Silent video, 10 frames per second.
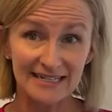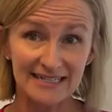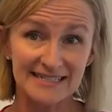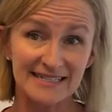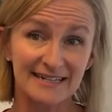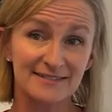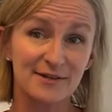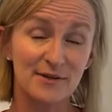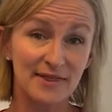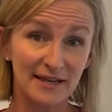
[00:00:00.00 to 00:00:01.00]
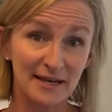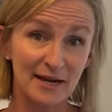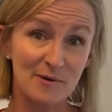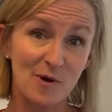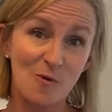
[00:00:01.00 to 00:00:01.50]
is to get us all thinking
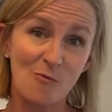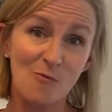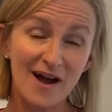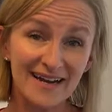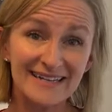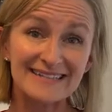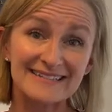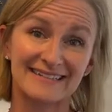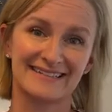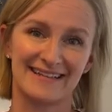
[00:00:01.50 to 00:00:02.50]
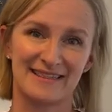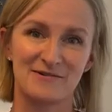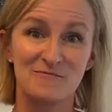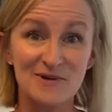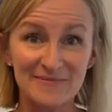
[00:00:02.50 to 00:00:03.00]
about why is it
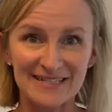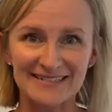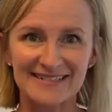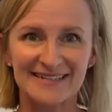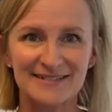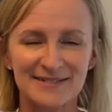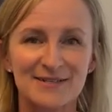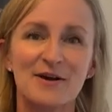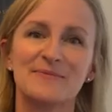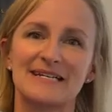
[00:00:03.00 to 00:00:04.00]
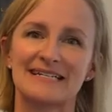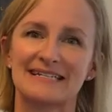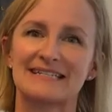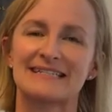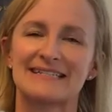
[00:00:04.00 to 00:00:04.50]
that women tend to dominate
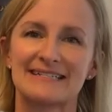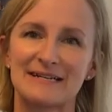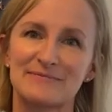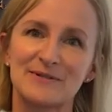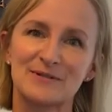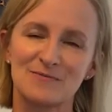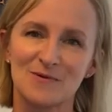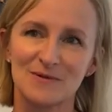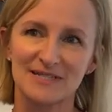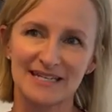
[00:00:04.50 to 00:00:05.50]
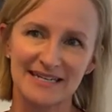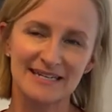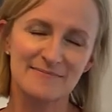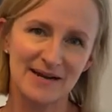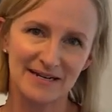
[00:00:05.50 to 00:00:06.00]
in sustainability roles
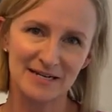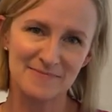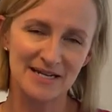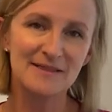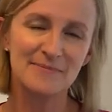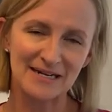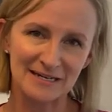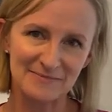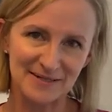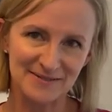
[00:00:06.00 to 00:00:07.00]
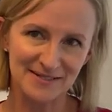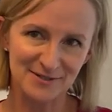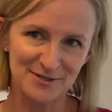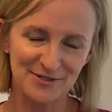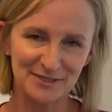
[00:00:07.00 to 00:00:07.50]
in mining and, in the mining and metals
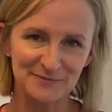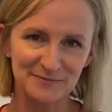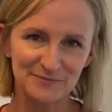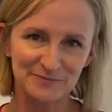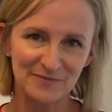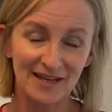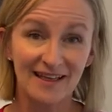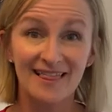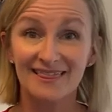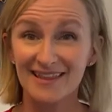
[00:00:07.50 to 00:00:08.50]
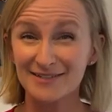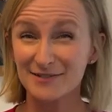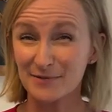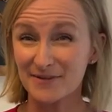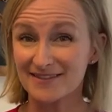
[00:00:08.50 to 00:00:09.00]
industry. Let's
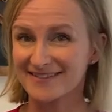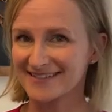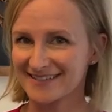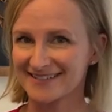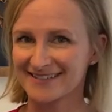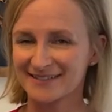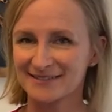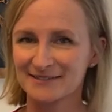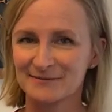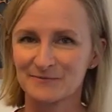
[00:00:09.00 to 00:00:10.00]
start with the statistics.